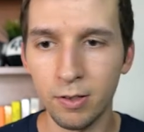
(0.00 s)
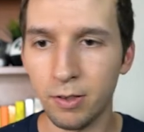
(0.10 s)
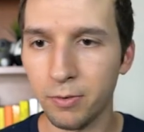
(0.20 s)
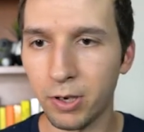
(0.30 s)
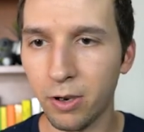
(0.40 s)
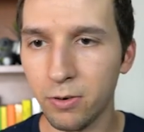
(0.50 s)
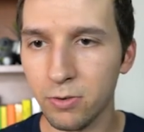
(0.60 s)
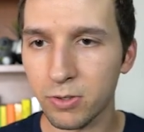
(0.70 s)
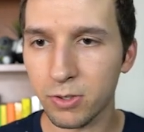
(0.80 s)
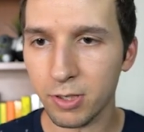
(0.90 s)
There we go.
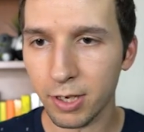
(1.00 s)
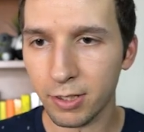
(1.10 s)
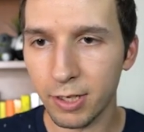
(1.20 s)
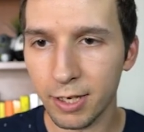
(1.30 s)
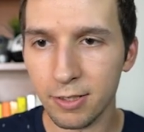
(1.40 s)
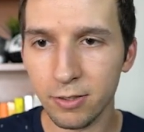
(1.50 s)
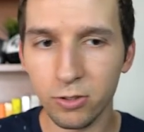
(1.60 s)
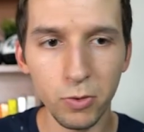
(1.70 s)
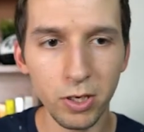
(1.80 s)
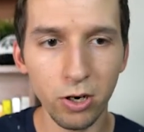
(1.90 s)
So it's like a nice little
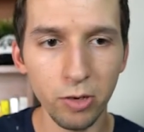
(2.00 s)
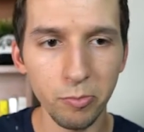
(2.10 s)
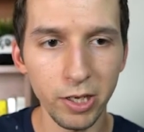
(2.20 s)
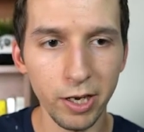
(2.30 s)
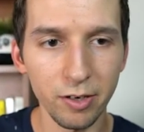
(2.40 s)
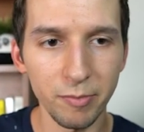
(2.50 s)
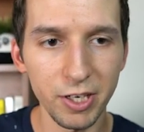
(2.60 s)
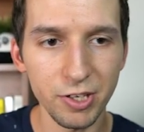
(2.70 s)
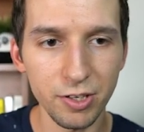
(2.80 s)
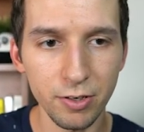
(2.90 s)
quick heartbeat
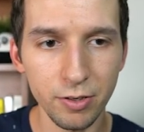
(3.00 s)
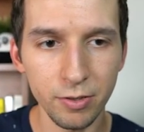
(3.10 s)
animation.